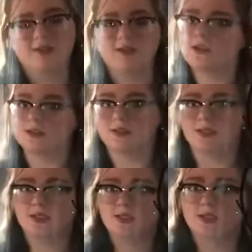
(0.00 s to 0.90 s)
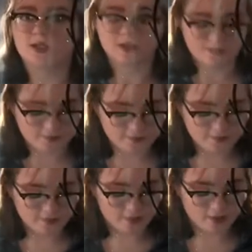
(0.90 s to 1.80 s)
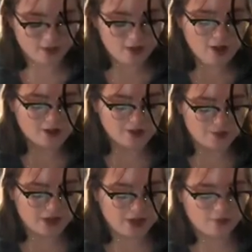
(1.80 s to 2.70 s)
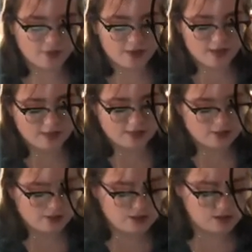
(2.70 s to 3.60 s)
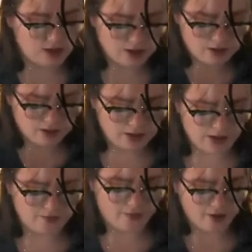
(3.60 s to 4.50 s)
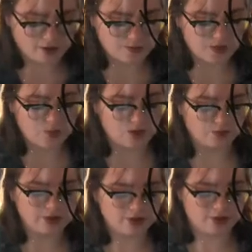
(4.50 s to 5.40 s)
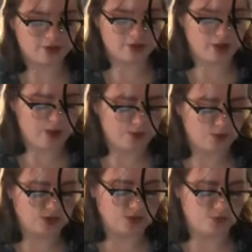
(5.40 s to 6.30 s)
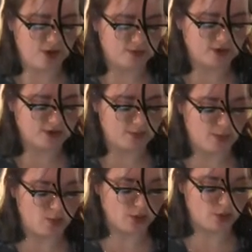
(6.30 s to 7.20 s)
another statistic. Something I realized kind of bothered me while researching this topic was the prevalence of bipolar